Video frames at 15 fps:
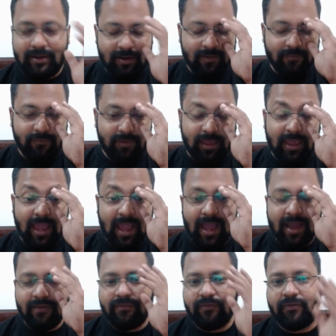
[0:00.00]
We
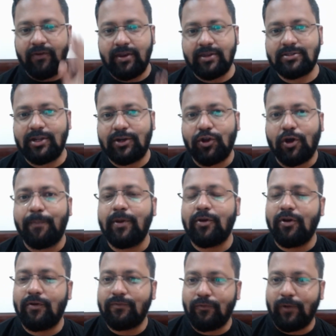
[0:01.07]
have finished the topic
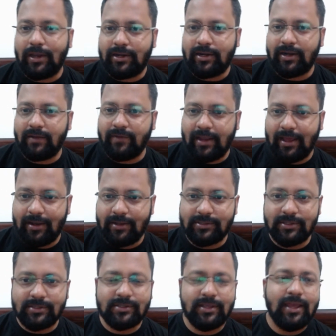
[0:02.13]
of qualitative
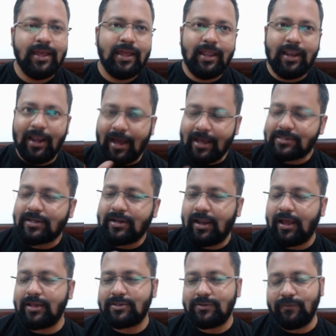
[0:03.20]
analysis. Last
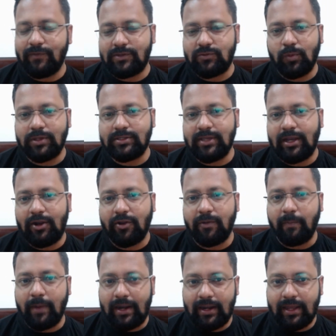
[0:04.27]
class, which was held on
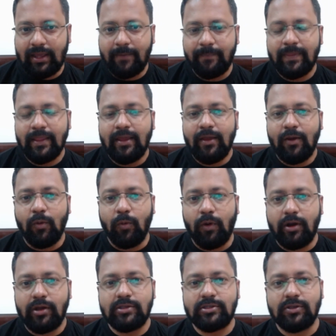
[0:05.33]
Monday,
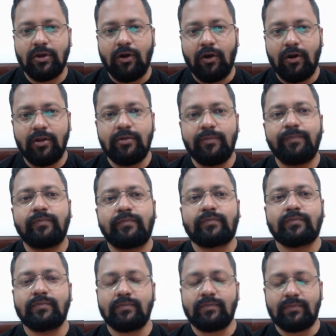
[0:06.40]
was on
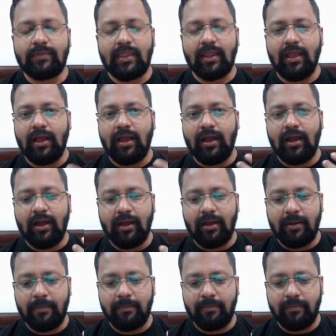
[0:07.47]

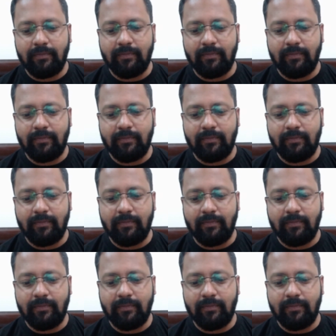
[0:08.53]
um,